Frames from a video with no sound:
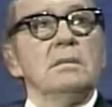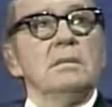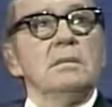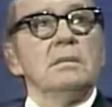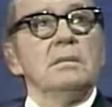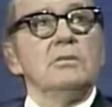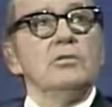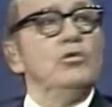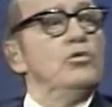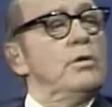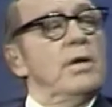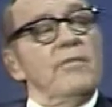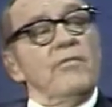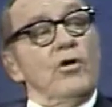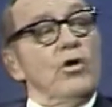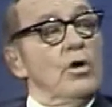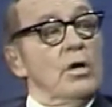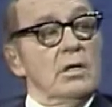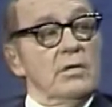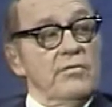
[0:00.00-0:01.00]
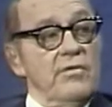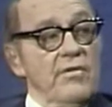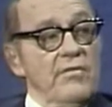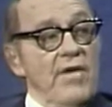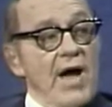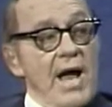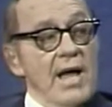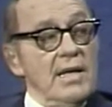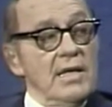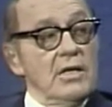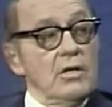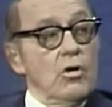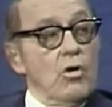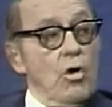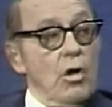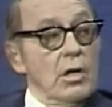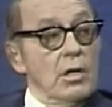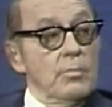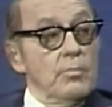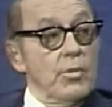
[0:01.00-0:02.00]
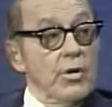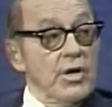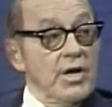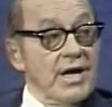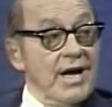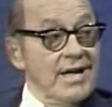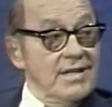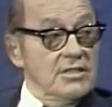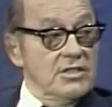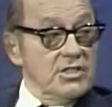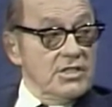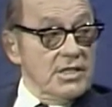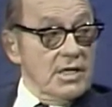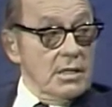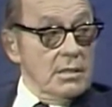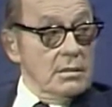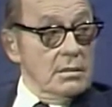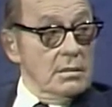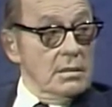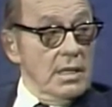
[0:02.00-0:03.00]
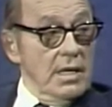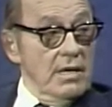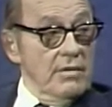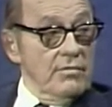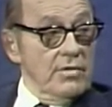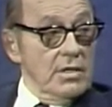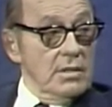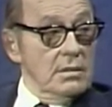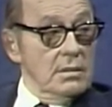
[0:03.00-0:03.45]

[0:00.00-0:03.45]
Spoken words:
you never heard of a violin called a Bergonza, have you?